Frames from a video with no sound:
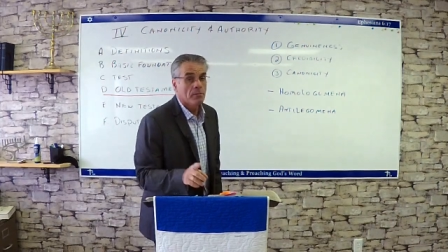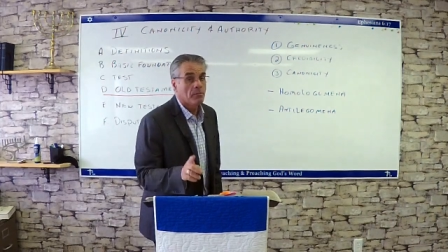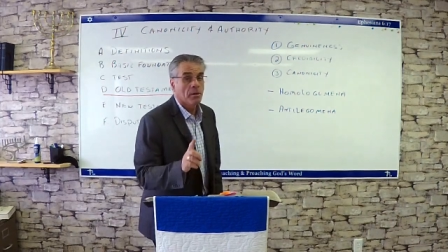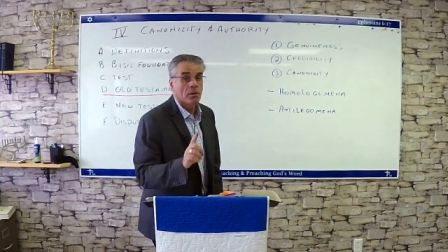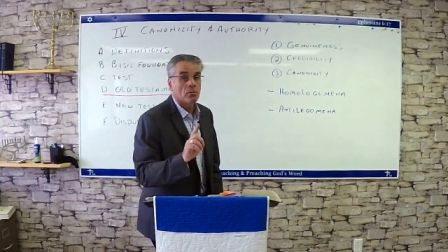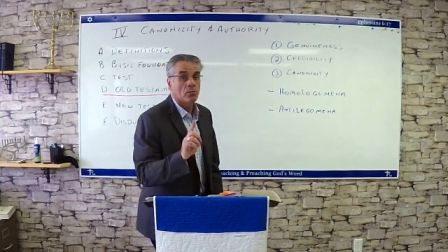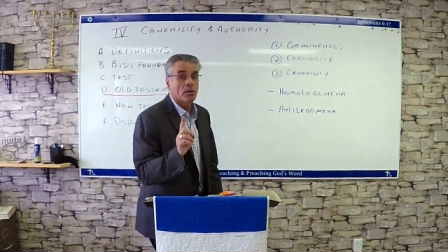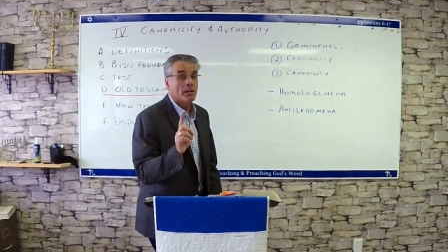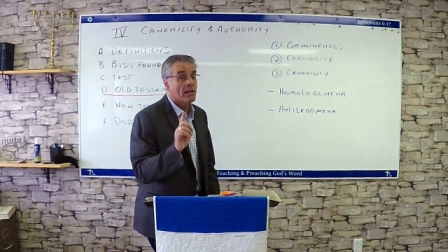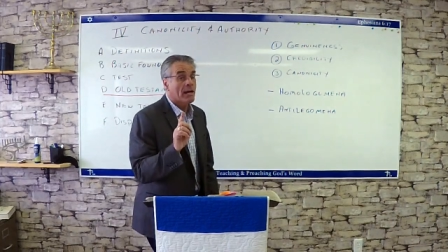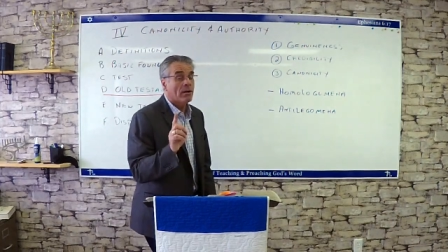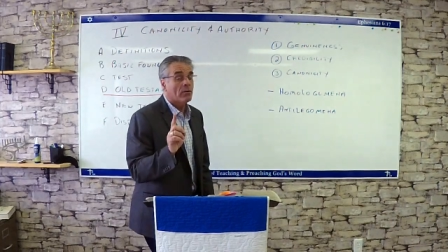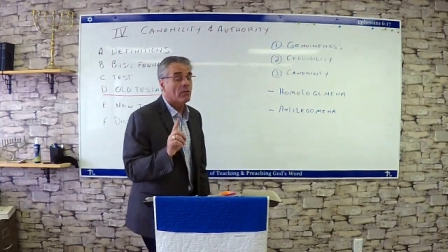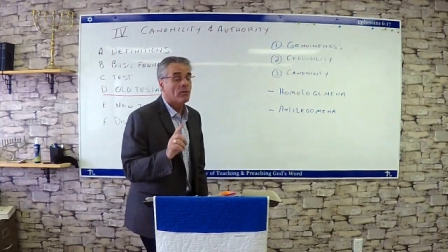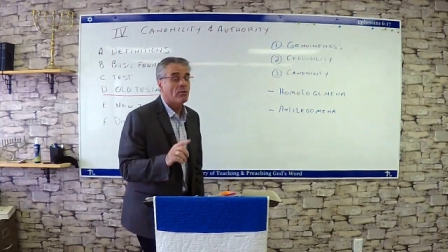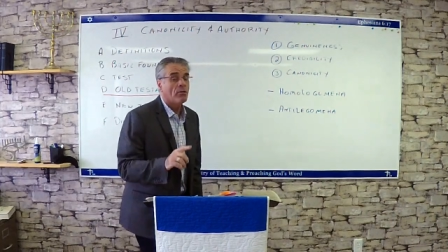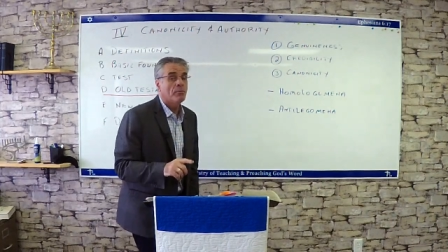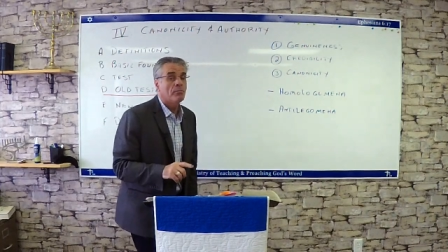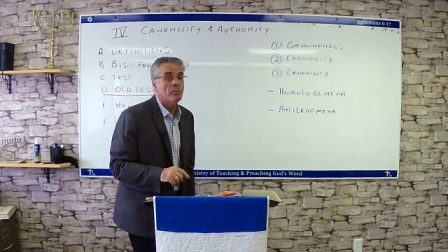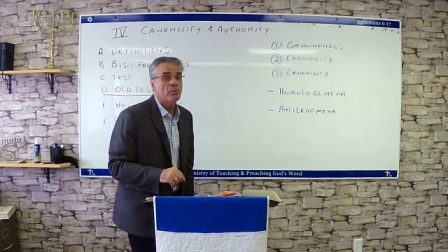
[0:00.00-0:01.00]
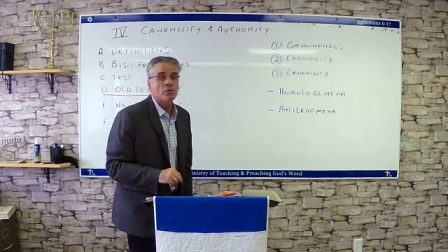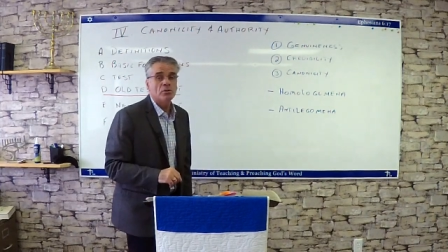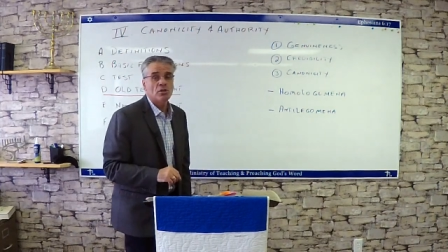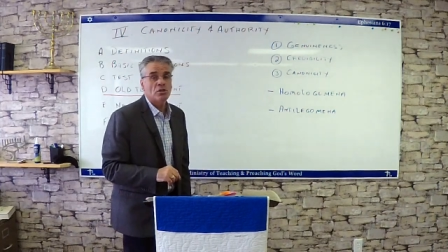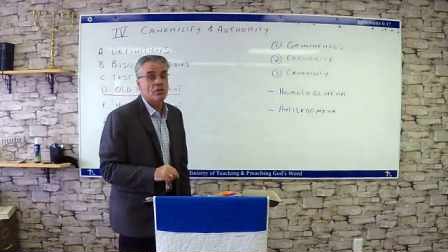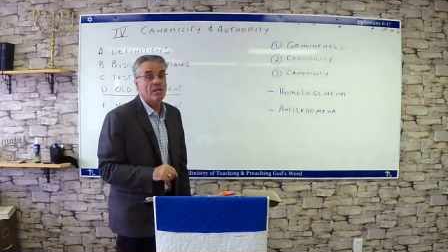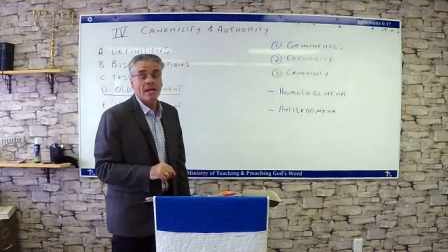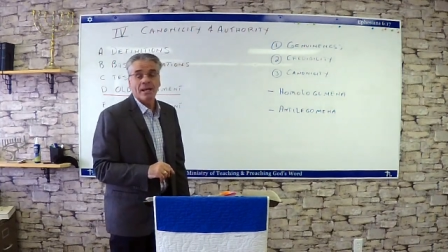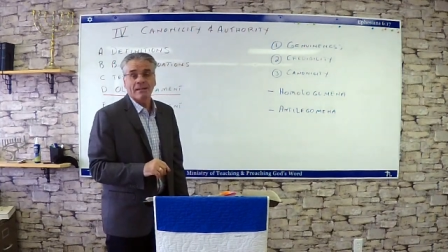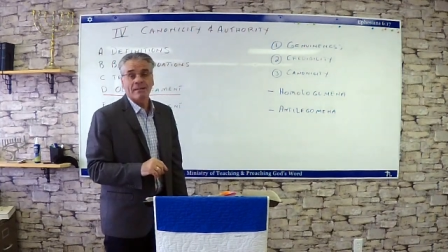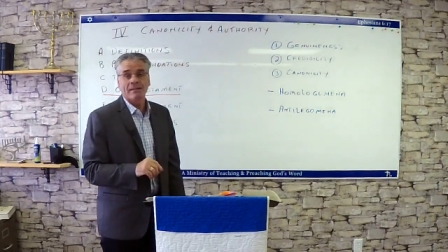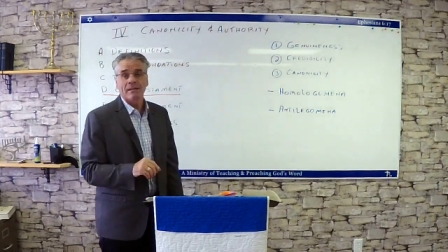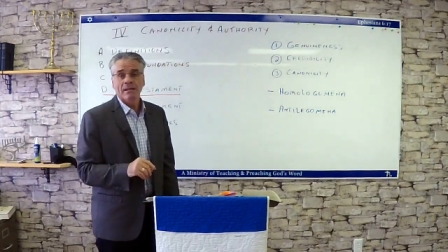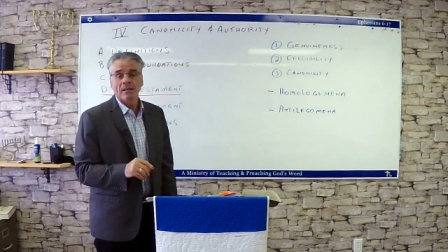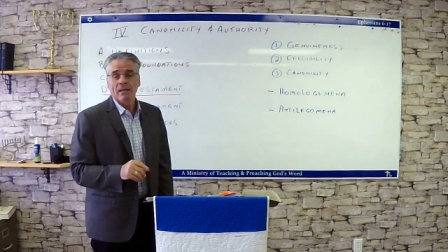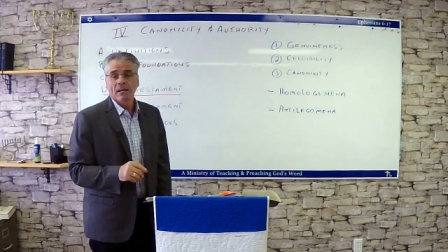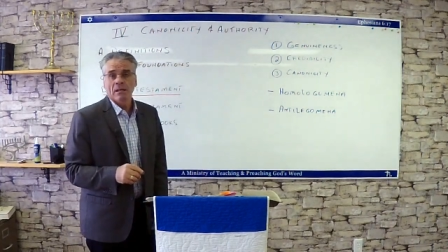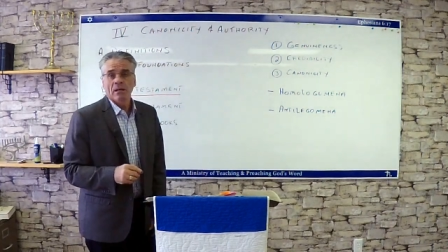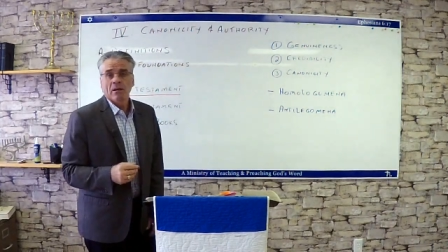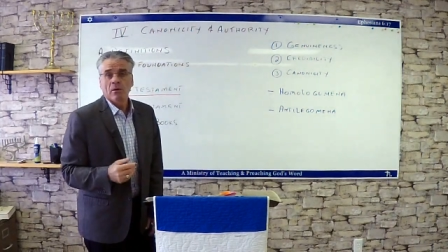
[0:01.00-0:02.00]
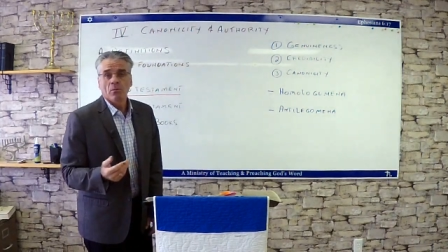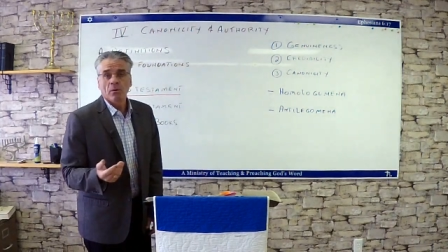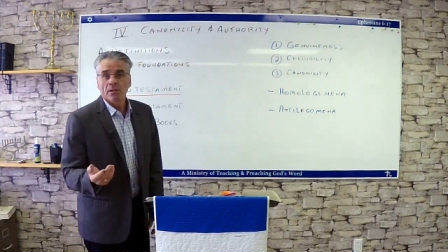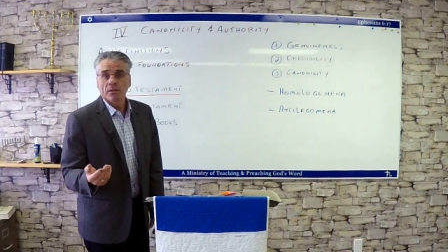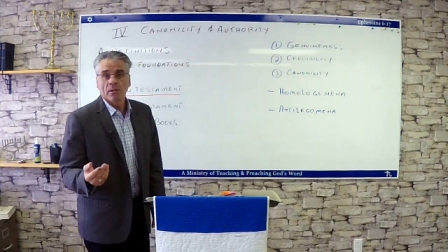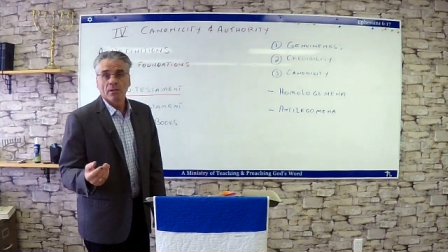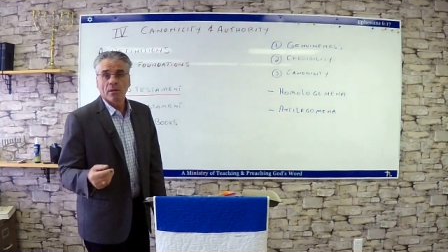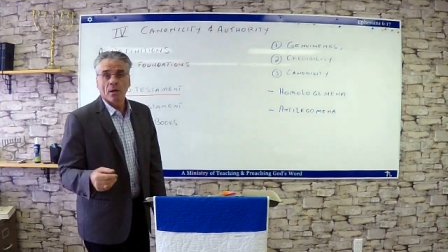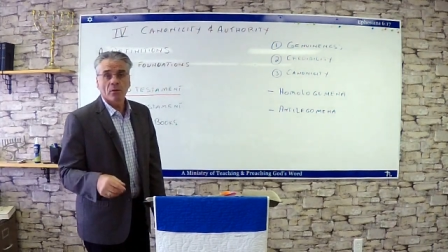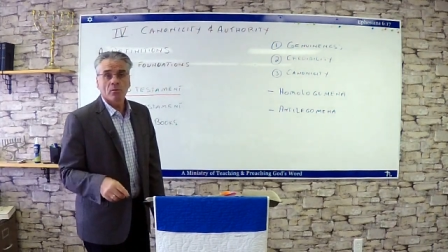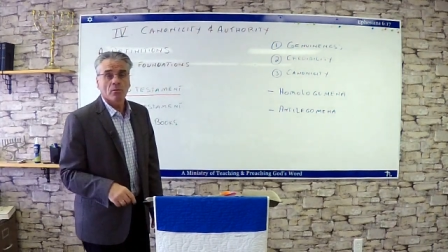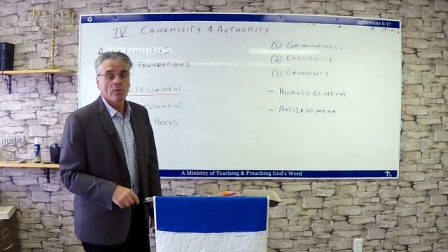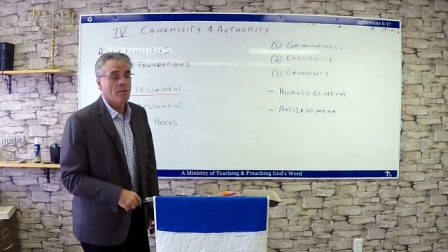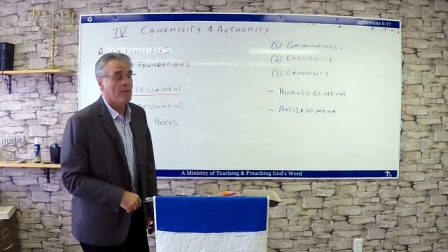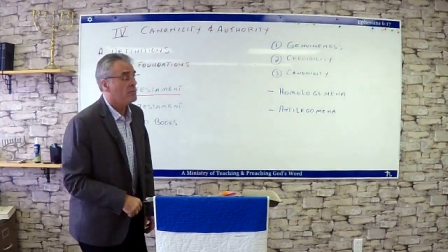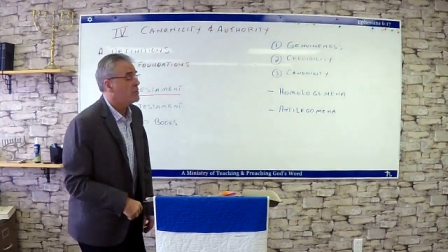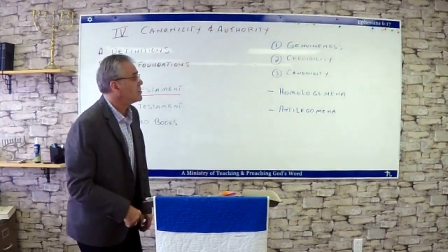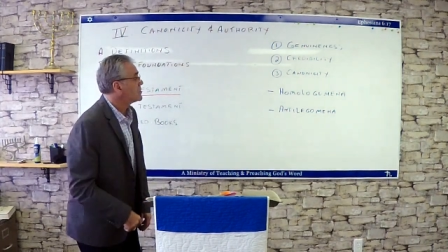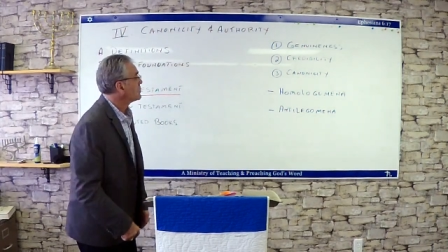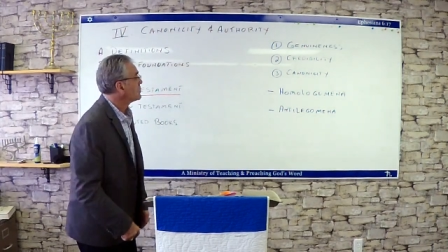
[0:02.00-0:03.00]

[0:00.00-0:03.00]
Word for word: But we're not out of the bush yet with the doctrine of the